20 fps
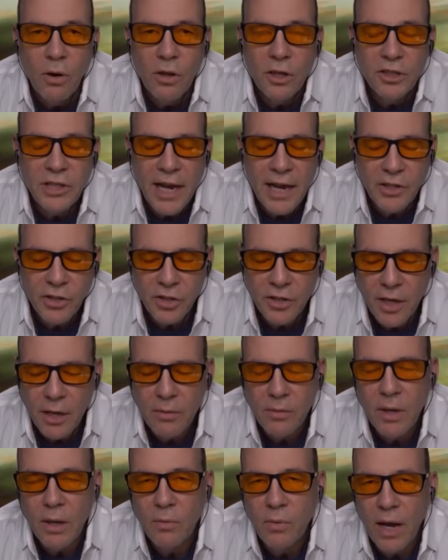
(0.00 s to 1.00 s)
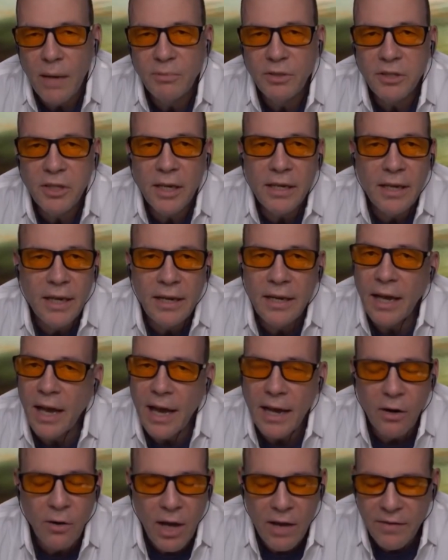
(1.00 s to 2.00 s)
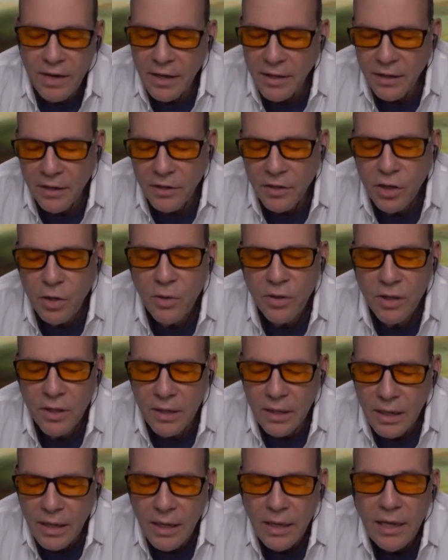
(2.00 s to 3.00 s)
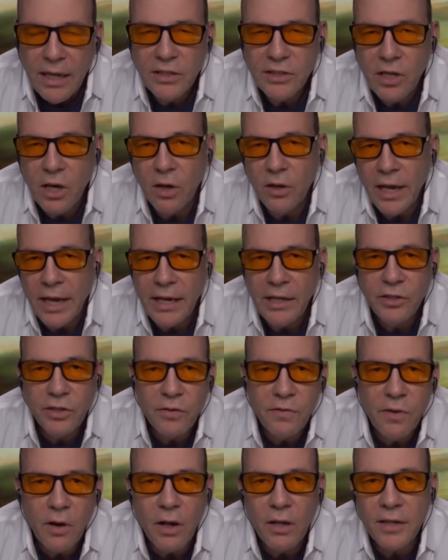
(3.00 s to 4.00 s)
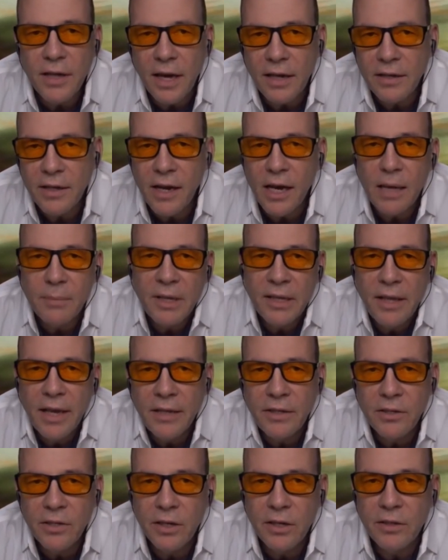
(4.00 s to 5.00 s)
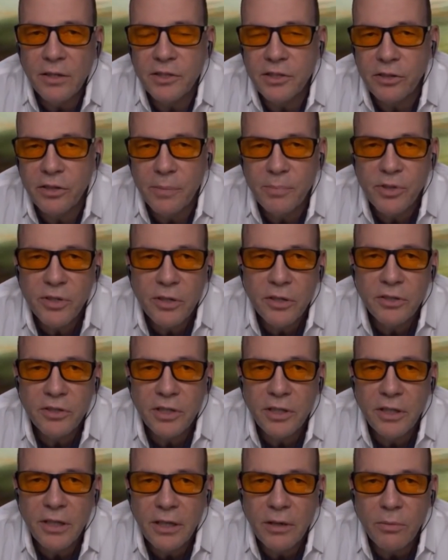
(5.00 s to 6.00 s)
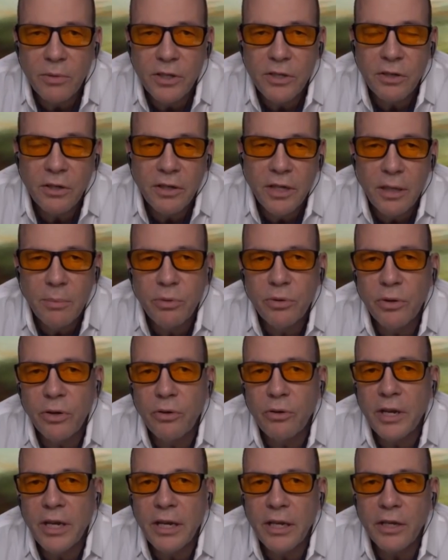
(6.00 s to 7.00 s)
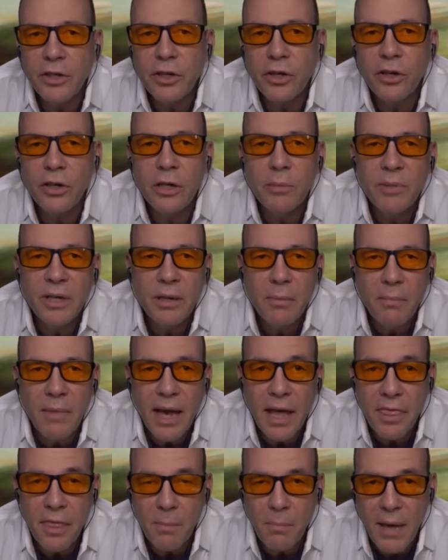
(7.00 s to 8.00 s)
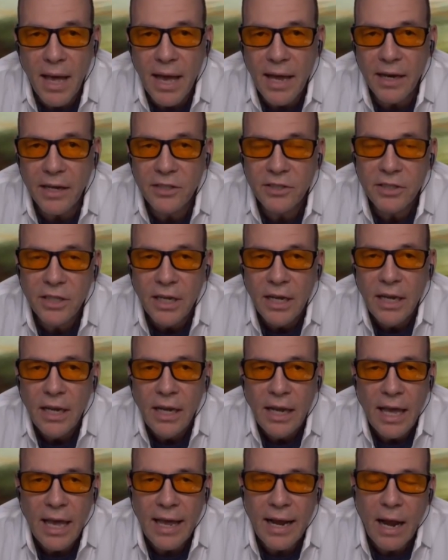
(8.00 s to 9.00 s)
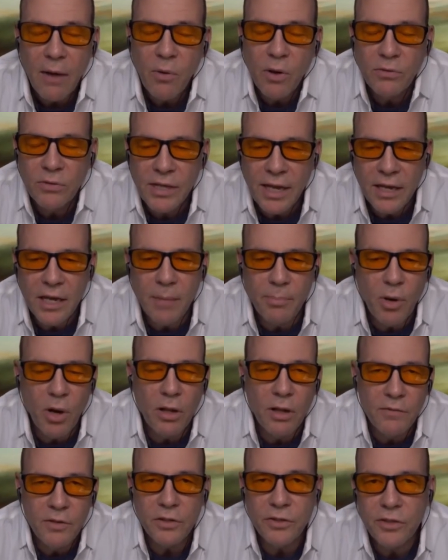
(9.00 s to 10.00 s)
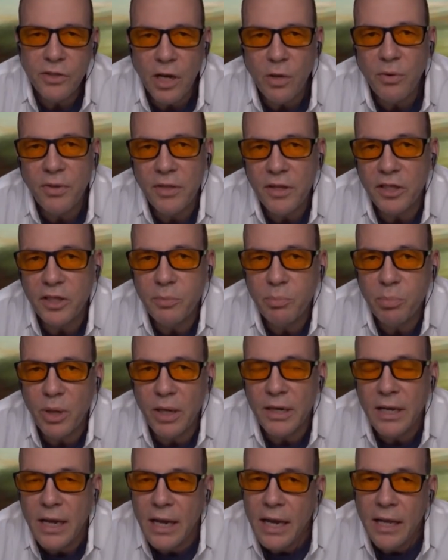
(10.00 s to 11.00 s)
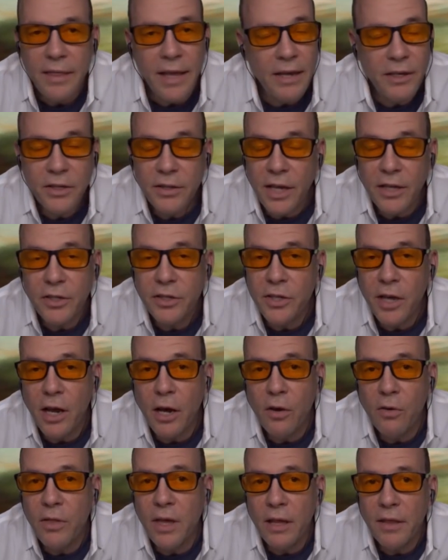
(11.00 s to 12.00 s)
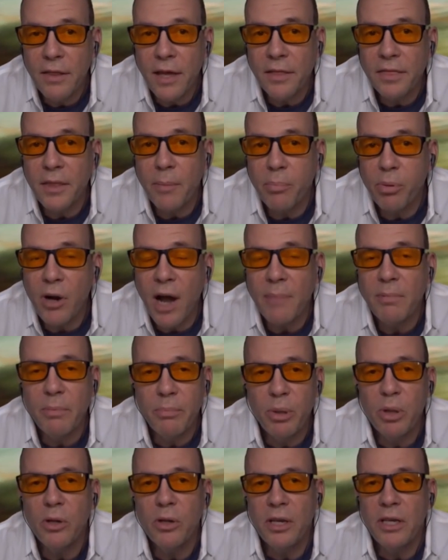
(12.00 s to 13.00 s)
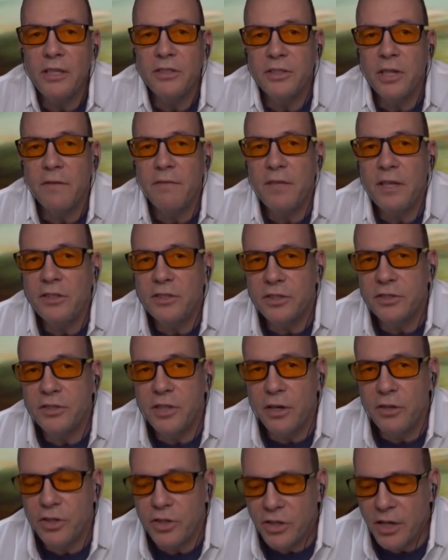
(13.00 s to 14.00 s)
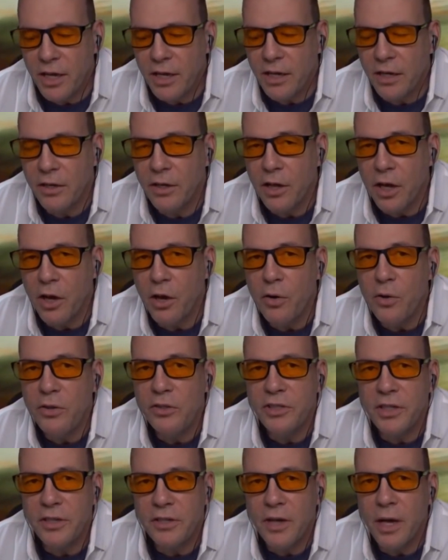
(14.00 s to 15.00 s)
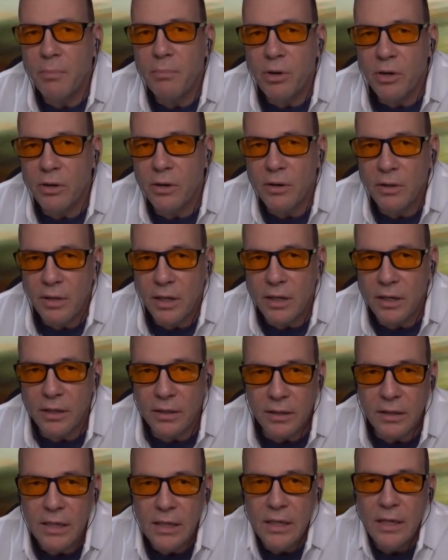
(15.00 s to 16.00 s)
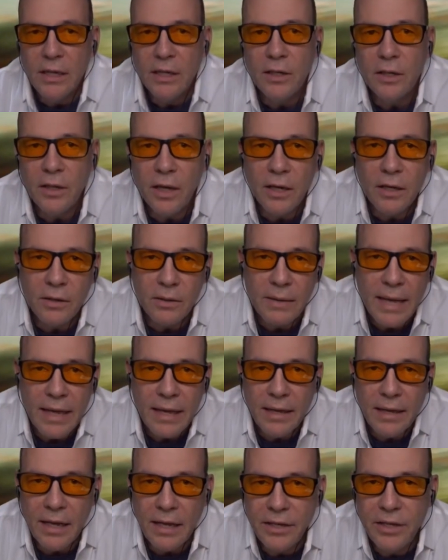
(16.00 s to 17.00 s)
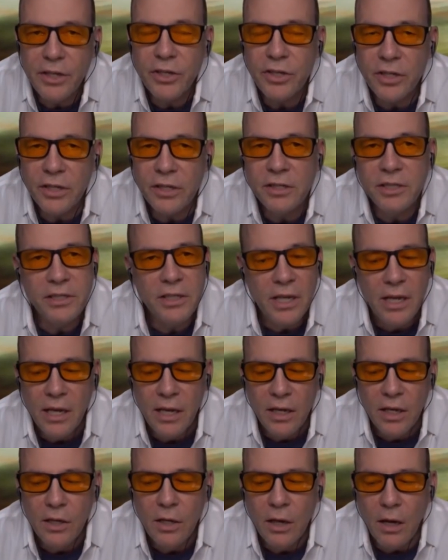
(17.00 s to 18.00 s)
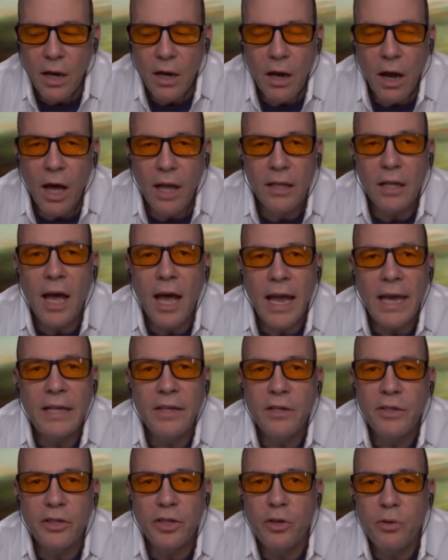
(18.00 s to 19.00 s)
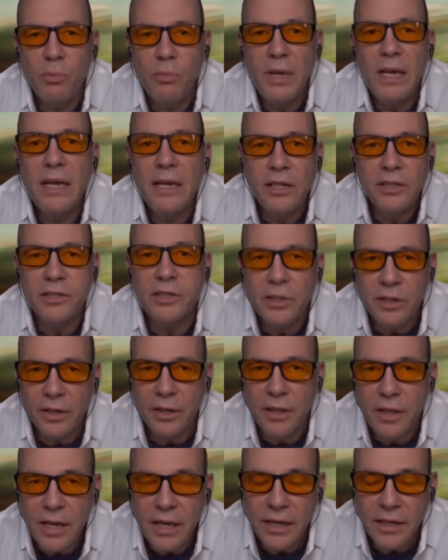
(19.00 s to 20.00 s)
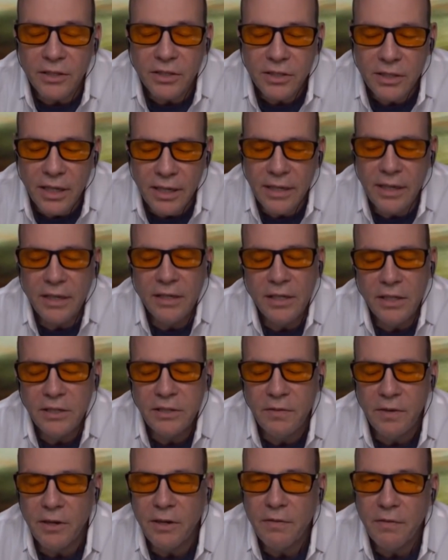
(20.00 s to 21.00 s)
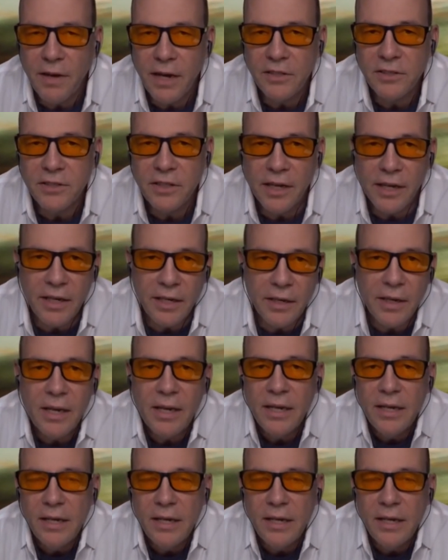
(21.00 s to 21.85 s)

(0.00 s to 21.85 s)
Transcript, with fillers: Well, there's actually a, a, website, and I don't have anything to do with it. It's called angelfall.com, and they took the scriptures in the original Hebrew and Greek and turned them into mathematics. And I won't take up all of your show with this, but they, they oh, show that, that the probabilities of these associated codes and number uh, uh, additions align to mean certain things, and it, it's very fascinating.